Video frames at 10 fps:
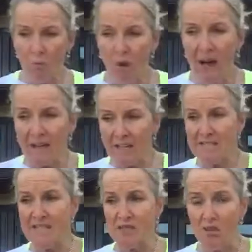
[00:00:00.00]
what I
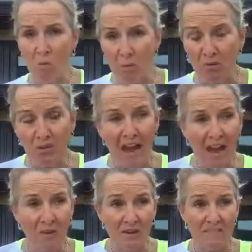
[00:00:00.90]
consider a wobble
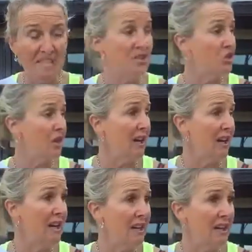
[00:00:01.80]
now is
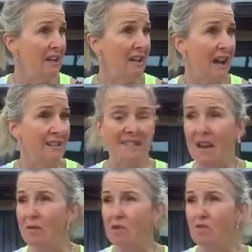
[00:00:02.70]
literally, like,
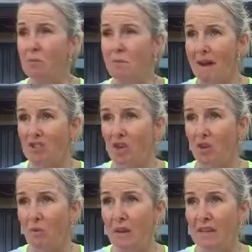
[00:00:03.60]
say if there's a rugby match
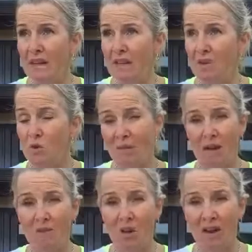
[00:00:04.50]
on at the weekend, or we
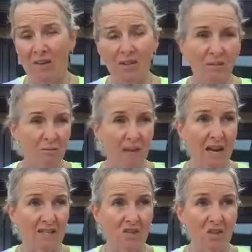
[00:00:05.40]
might be going, I think, oh, it'd be
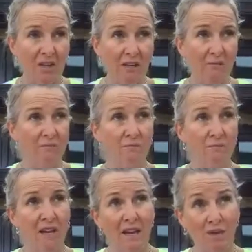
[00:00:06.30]
nice to drink.
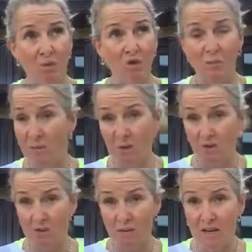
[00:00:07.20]
Yeah, it would, but I'm
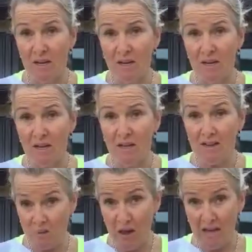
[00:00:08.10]
not doing.
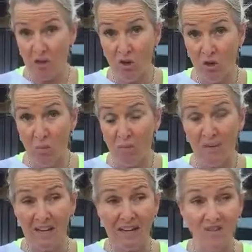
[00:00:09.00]
That's what I call a
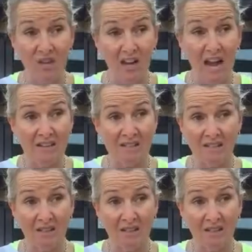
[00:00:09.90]
wobble. It literally